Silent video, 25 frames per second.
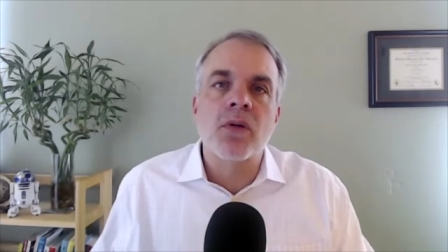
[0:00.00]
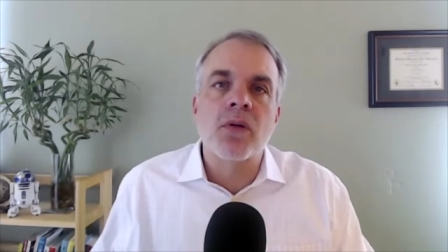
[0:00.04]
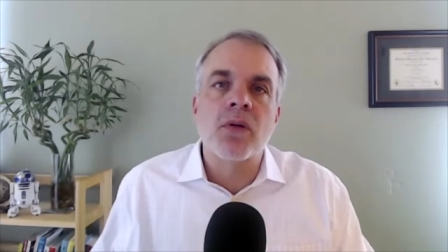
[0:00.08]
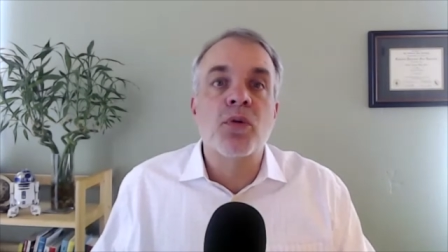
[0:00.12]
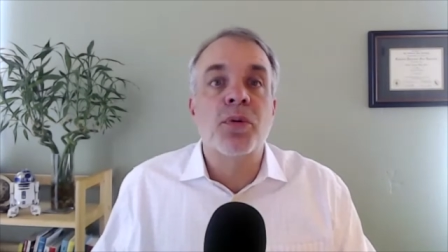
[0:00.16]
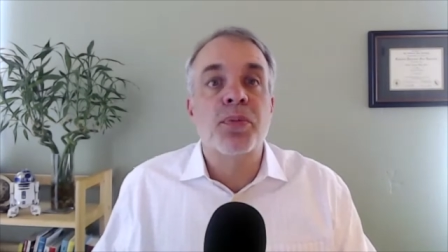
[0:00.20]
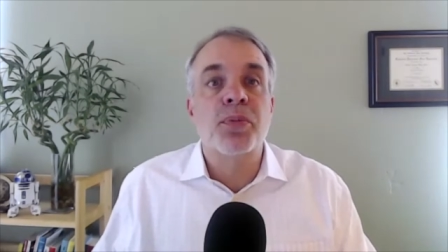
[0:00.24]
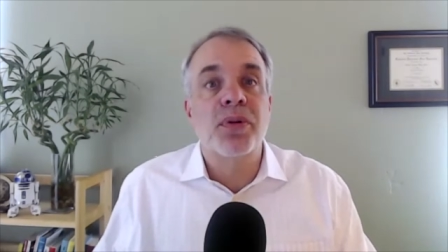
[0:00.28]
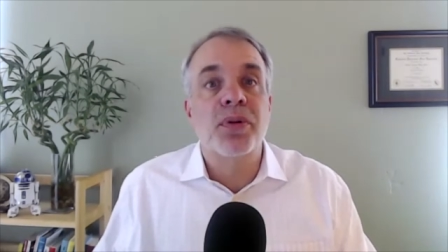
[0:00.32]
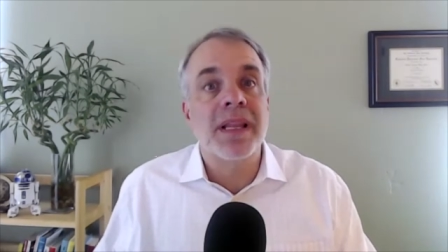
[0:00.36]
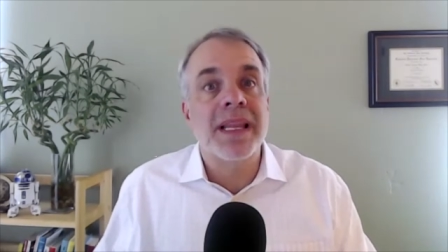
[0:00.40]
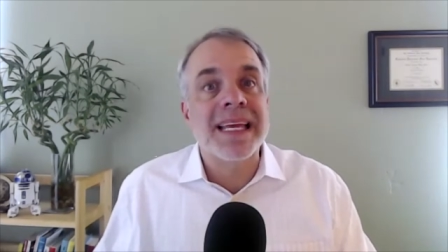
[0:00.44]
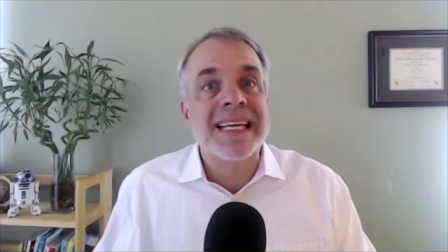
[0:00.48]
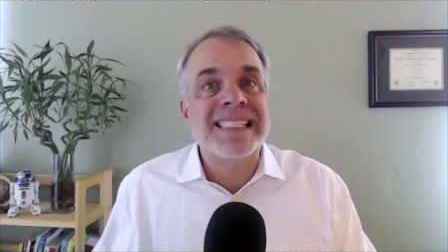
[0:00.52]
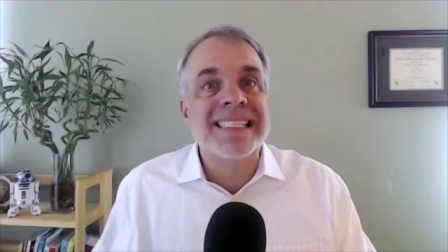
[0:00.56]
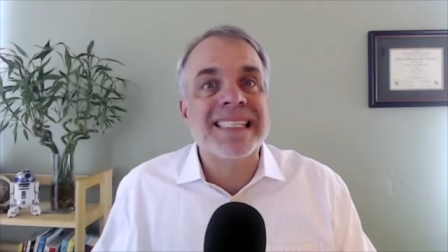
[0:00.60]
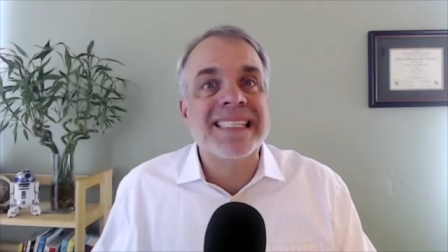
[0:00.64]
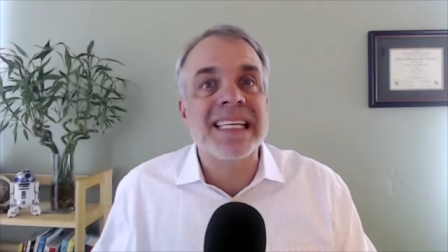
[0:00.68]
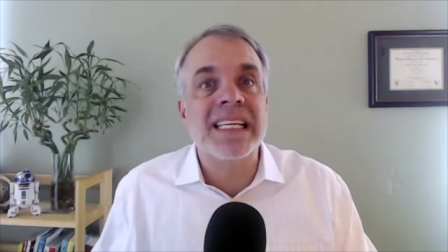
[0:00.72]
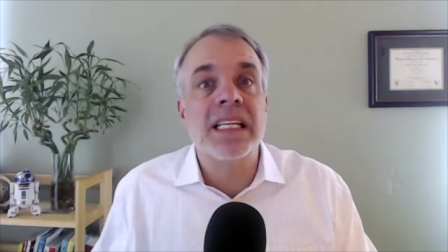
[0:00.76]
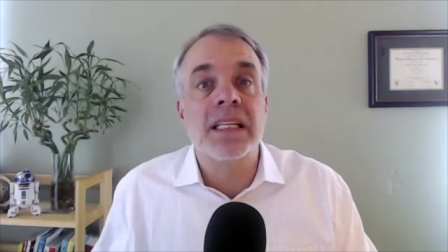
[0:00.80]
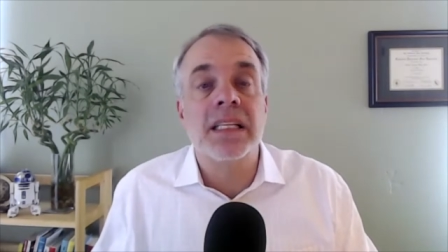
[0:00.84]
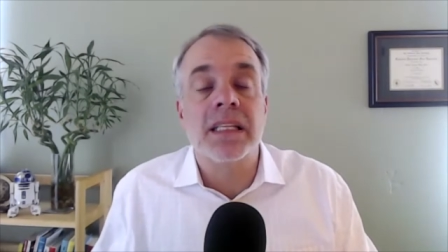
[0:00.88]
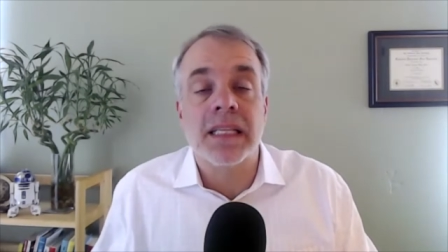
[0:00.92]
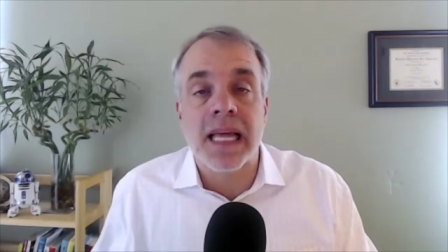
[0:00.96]

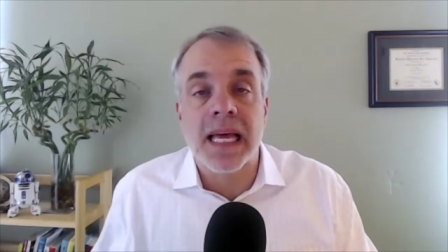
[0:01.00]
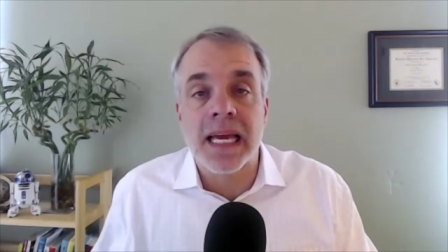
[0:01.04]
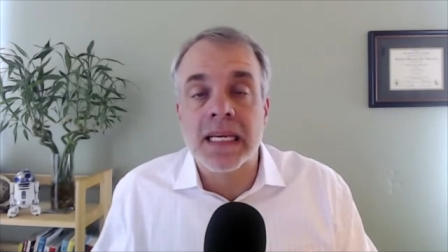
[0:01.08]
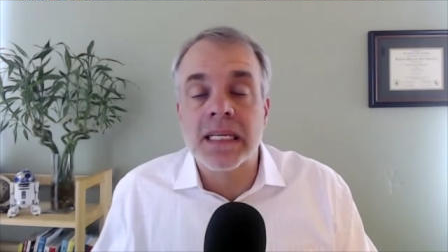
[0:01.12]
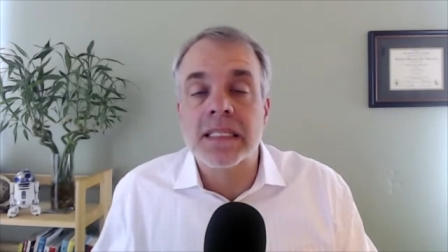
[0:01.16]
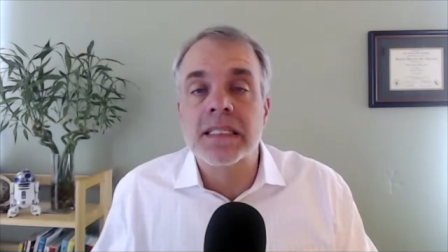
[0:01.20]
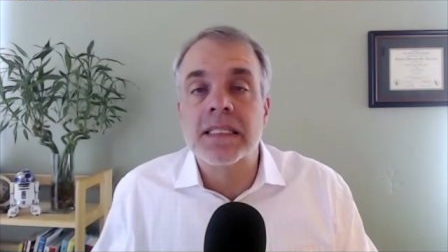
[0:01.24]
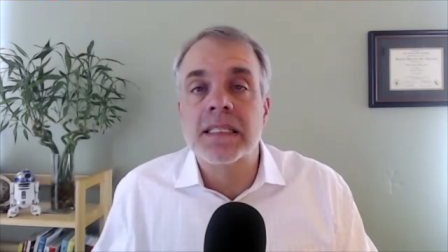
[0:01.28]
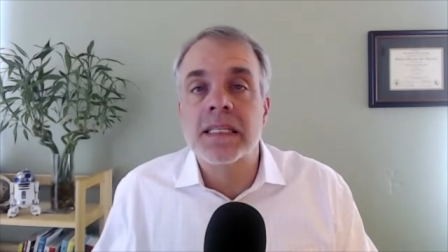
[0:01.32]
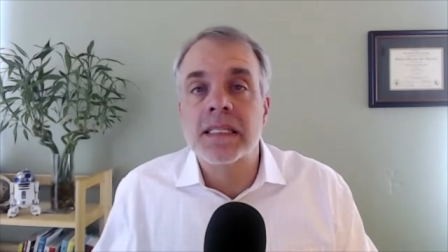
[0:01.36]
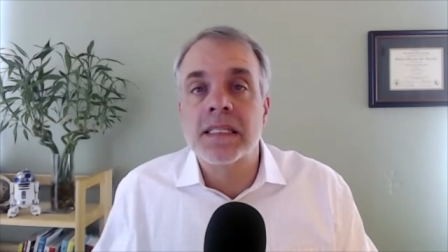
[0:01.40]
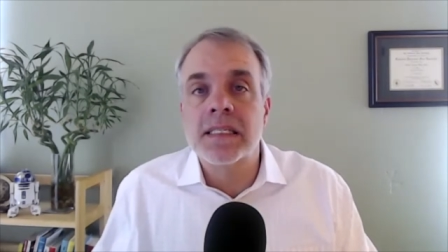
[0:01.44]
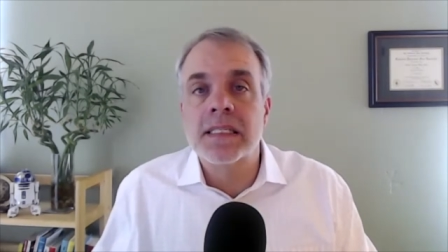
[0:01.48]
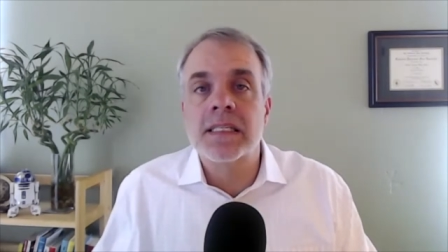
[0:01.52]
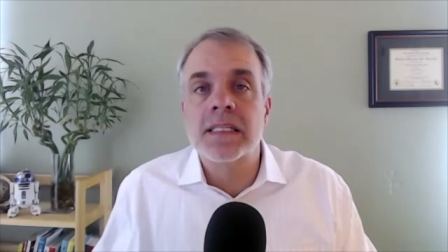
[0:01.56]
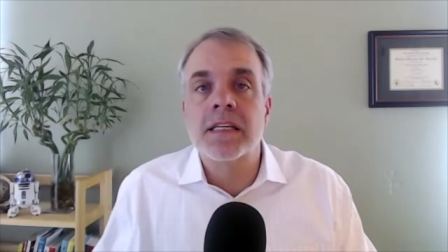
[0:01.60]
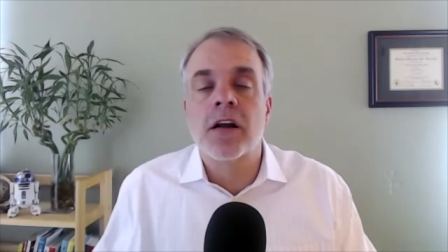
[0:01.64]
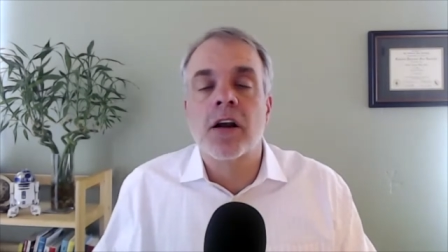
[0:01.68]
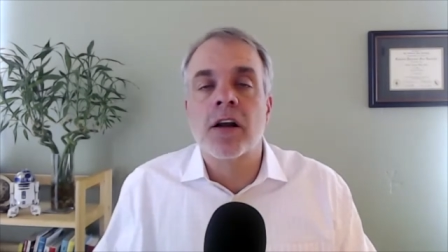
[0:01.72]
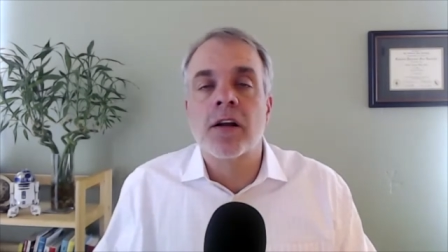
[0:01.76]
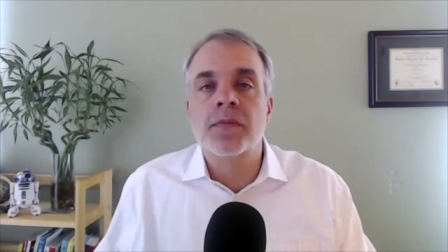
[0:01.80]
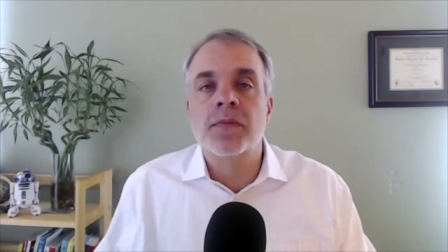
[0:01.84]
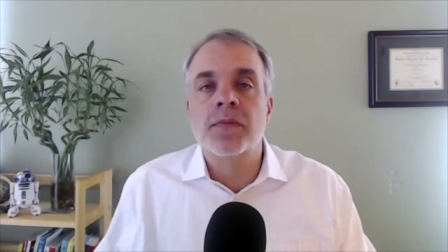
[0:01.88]
replacing legacy CRM